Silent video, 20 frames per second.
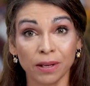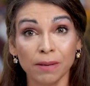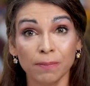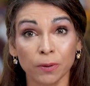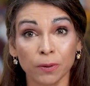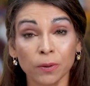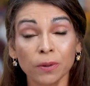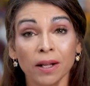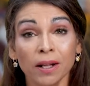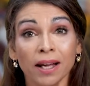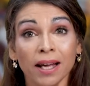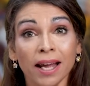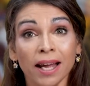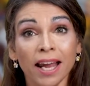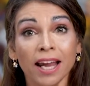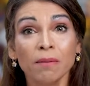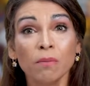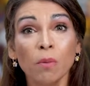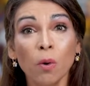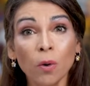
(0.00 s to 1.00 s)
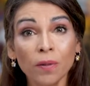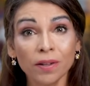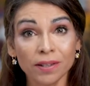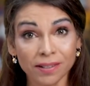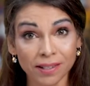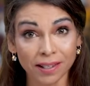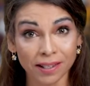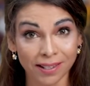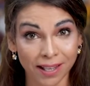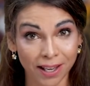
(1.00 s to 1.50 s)
people in more than
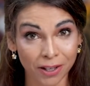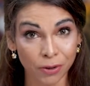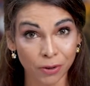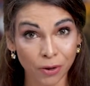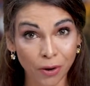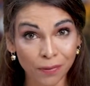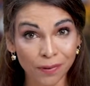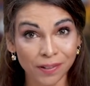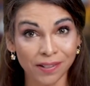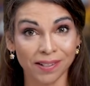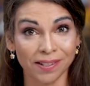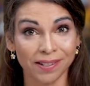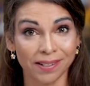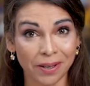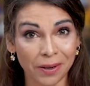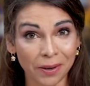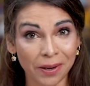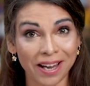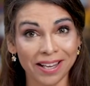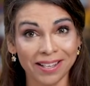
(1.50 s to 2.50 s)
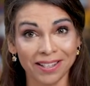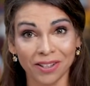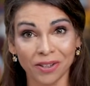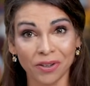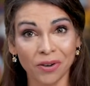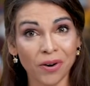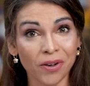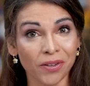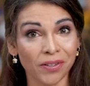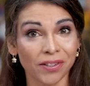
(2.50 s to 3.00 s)
600 offices located
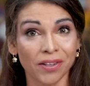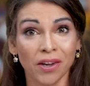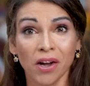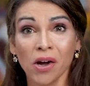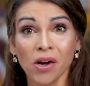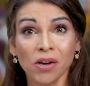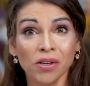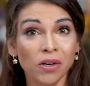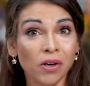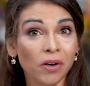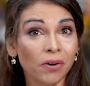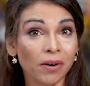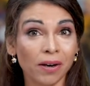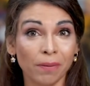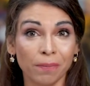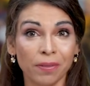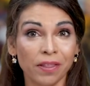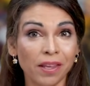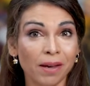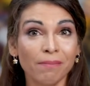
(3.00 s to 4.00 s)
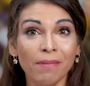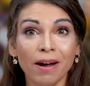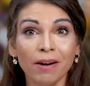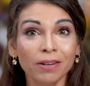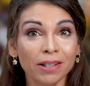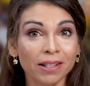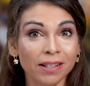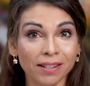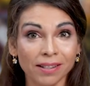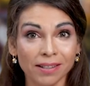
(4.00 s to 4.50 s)
across Europe, the
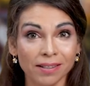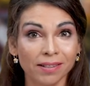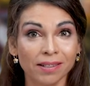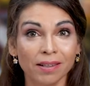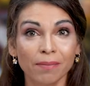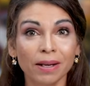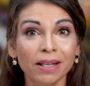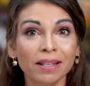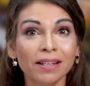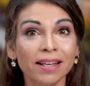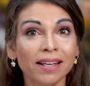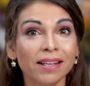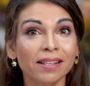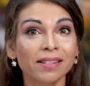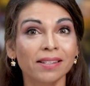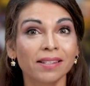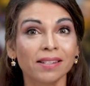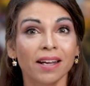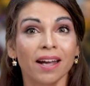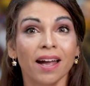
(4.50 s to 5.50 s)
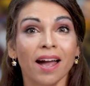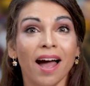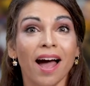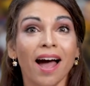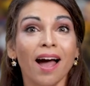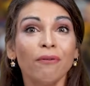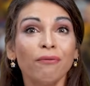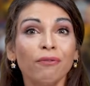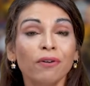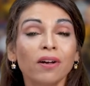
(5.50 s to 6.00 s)
Americas, the Middle East,
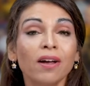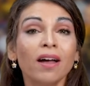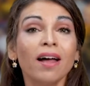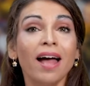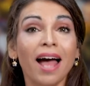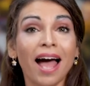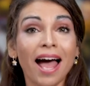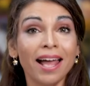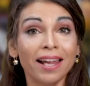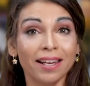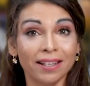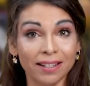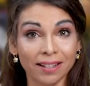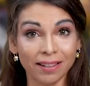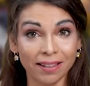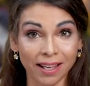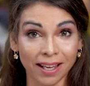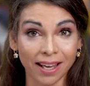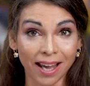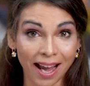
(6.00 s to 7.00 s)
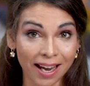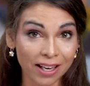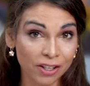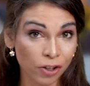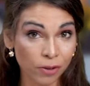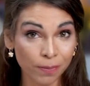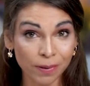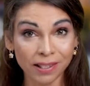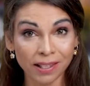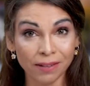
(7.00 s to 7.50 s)
Africa, and the
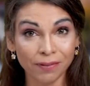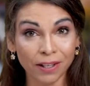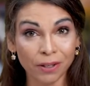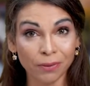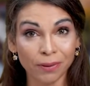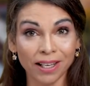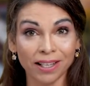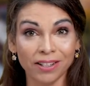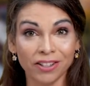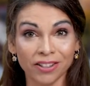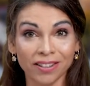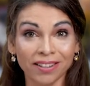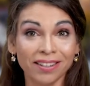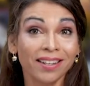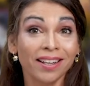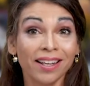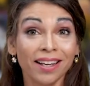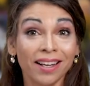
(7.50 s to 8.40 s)
Asia Pacific region.